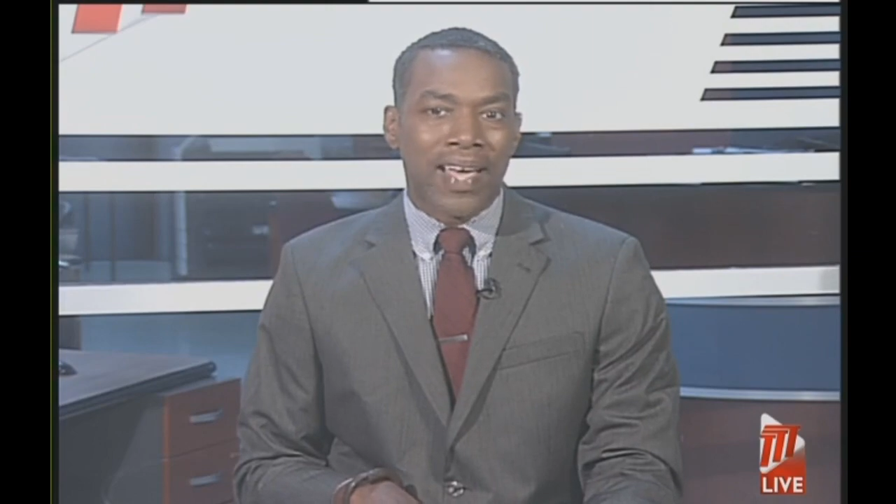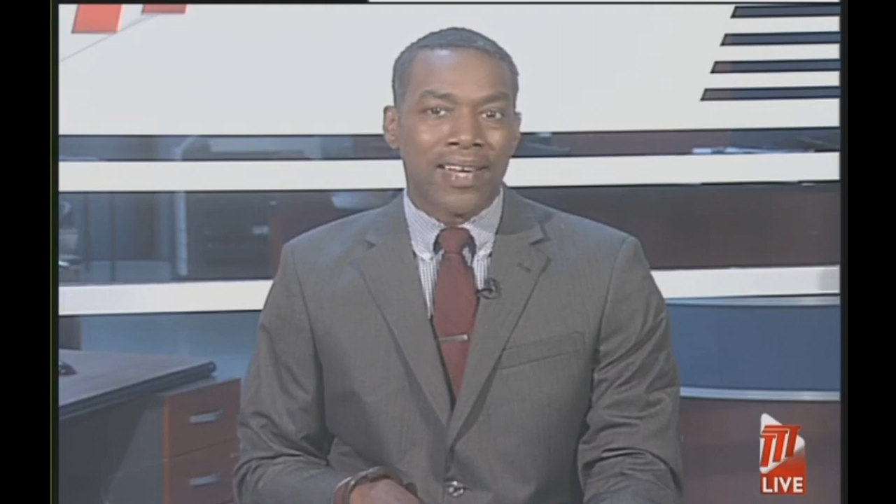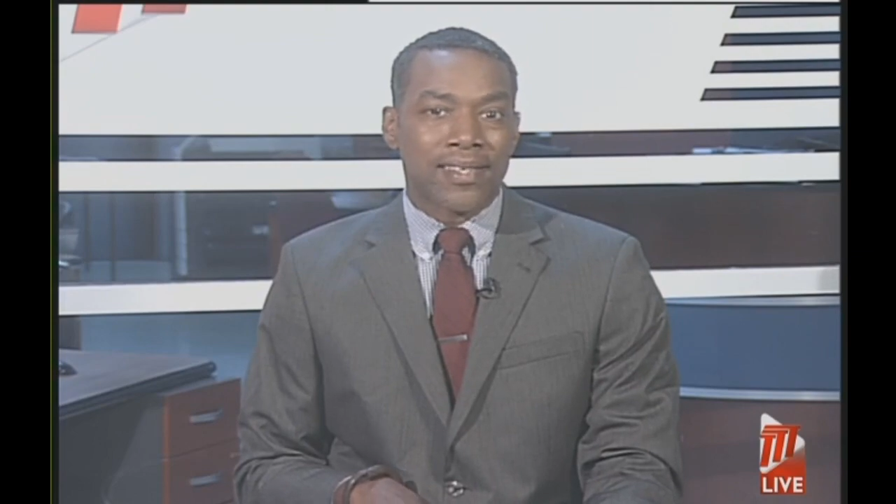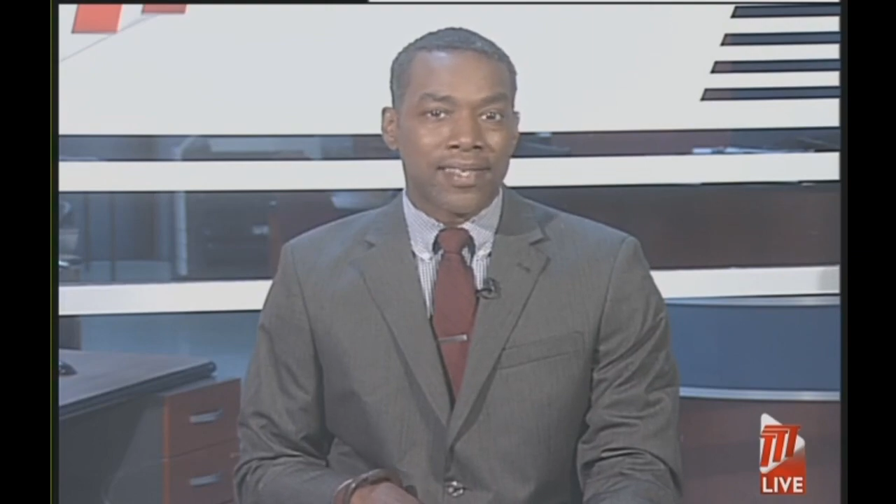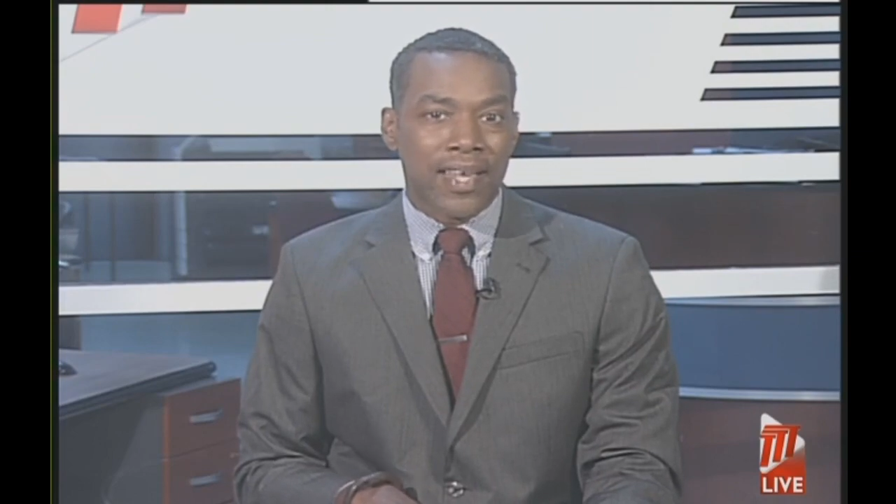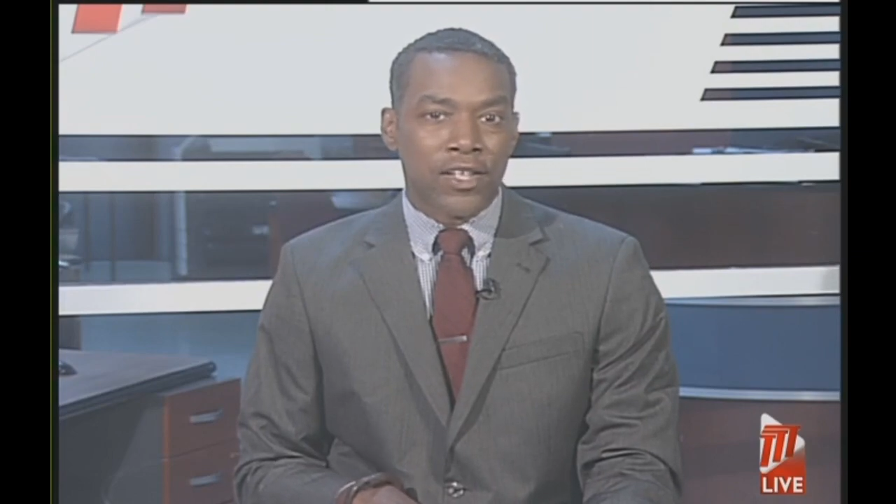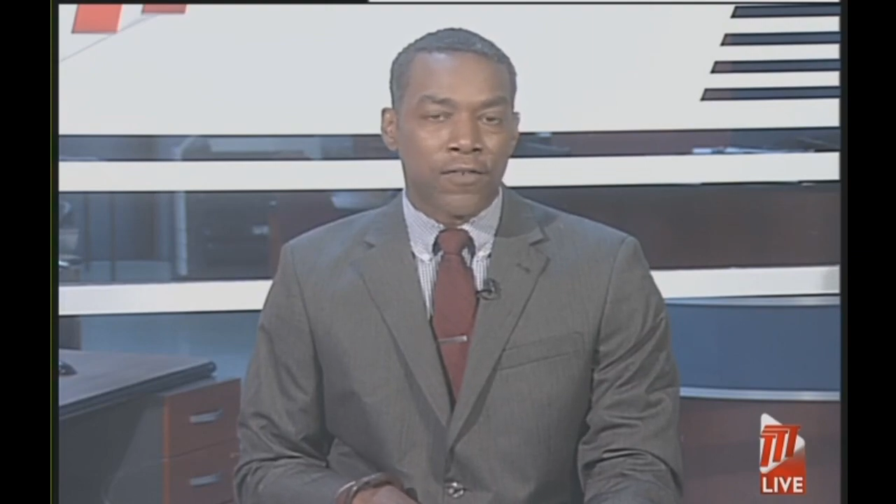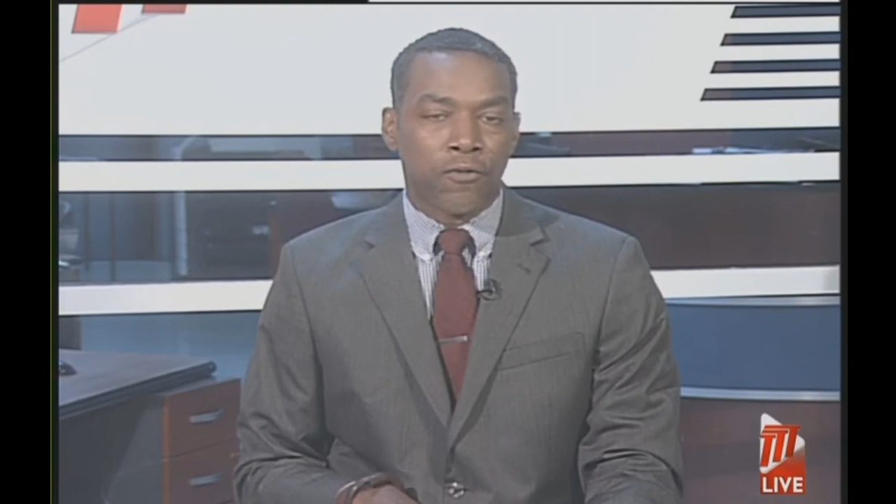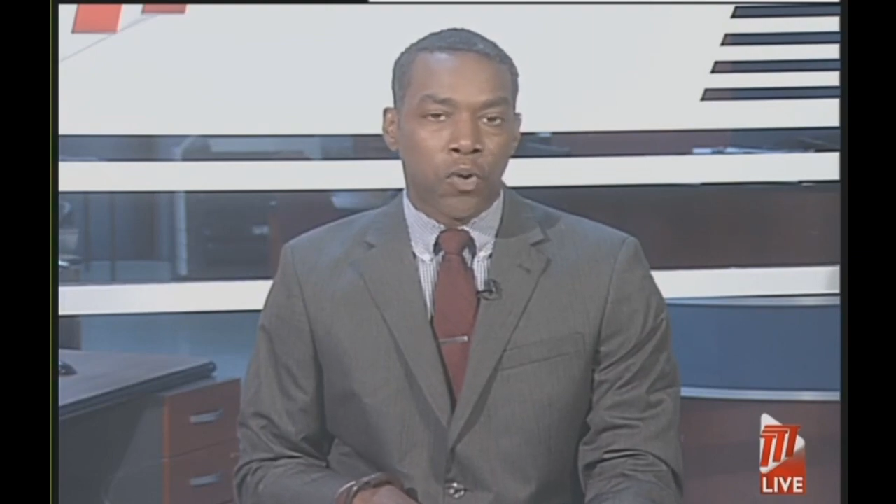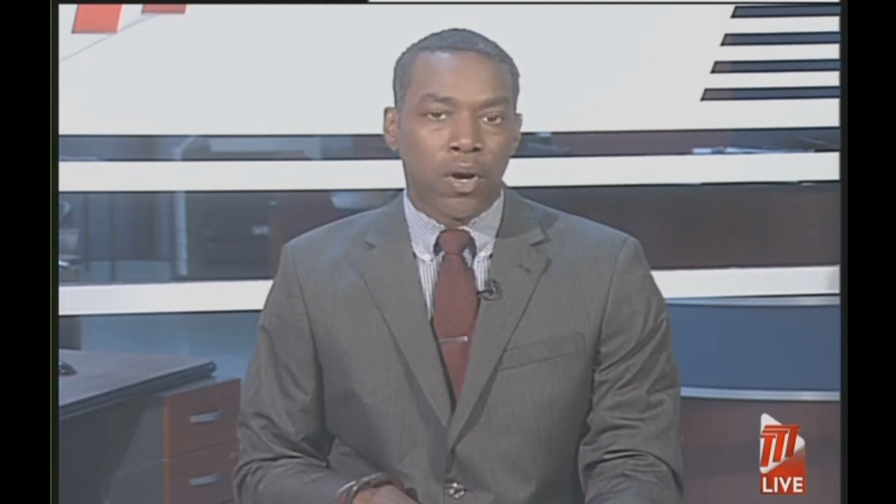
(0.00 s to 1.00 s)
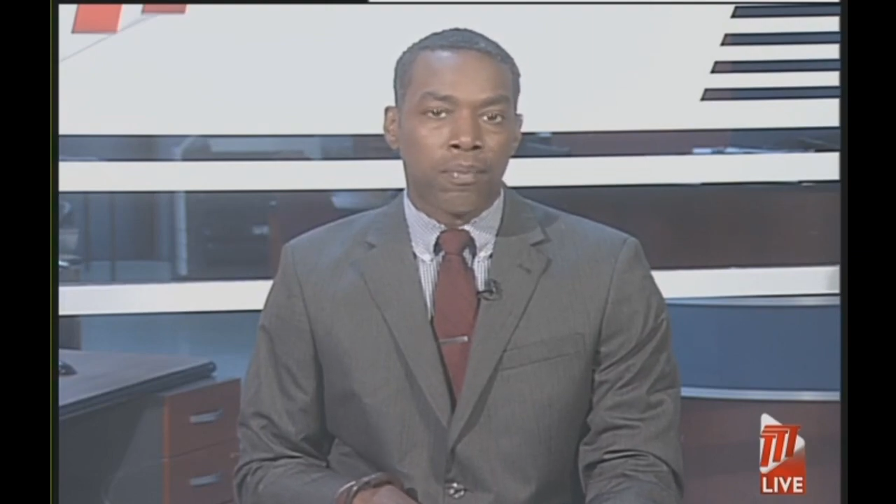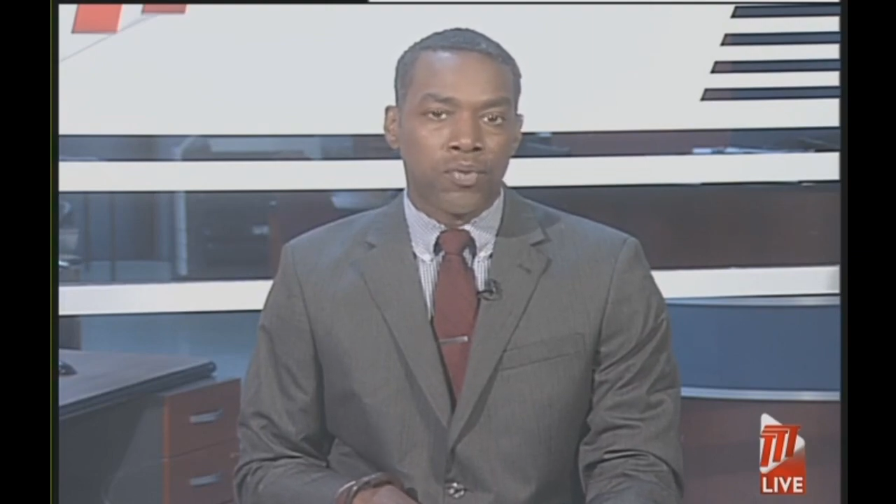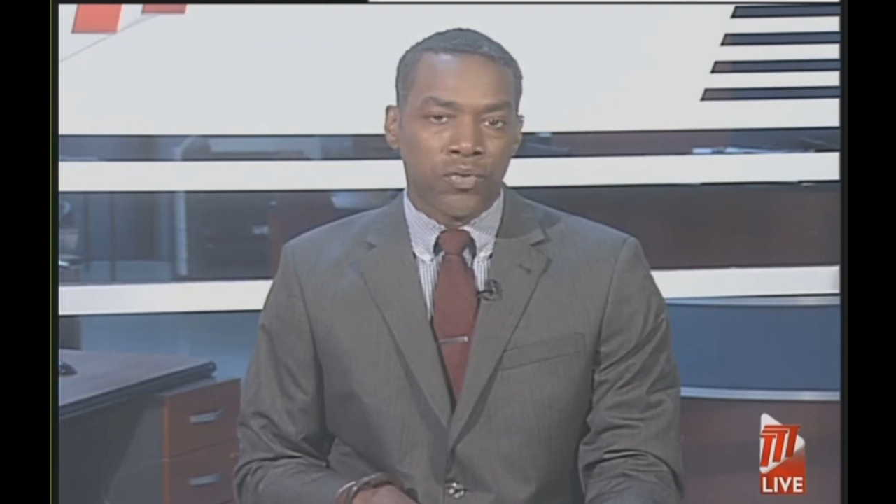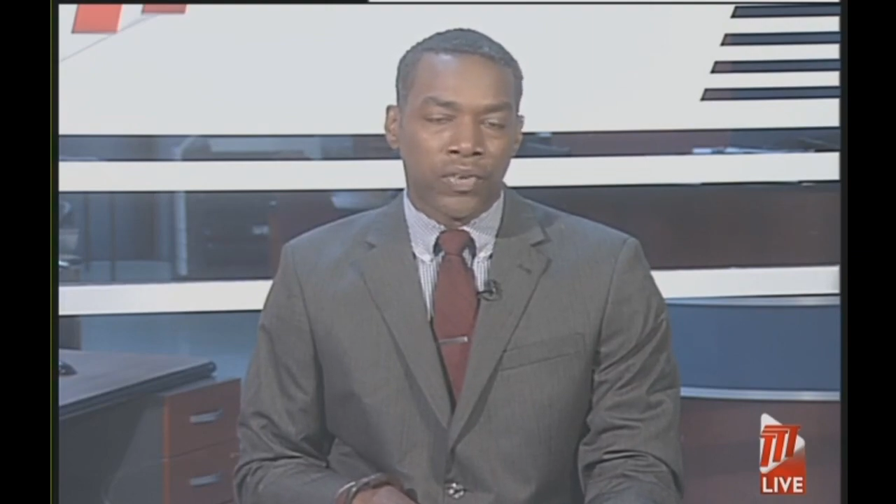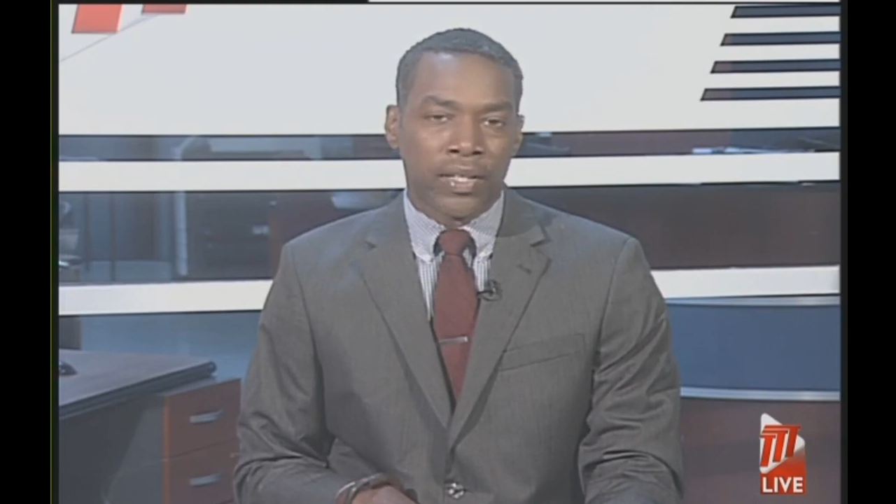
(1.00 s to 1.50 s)
and the Senate for
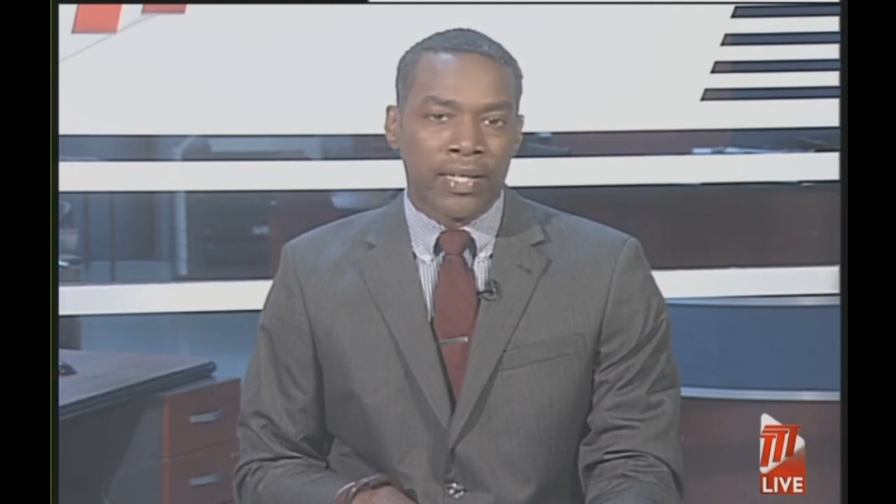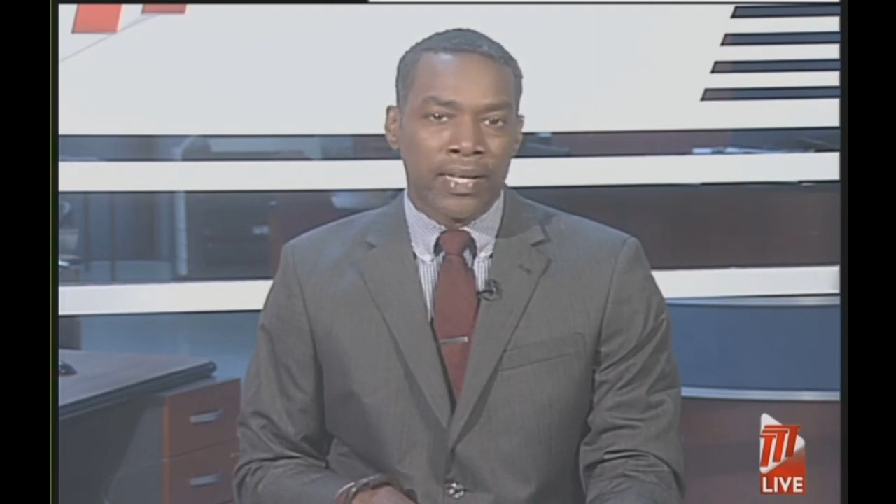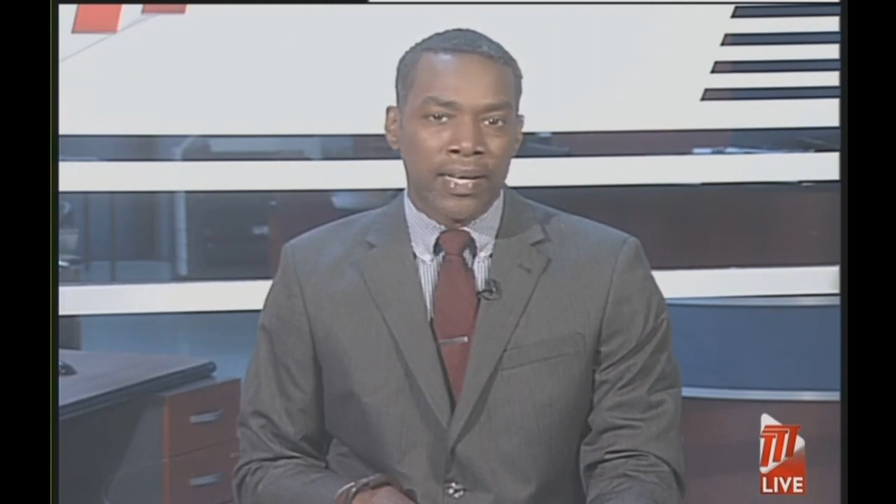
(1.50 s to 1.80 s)
approval.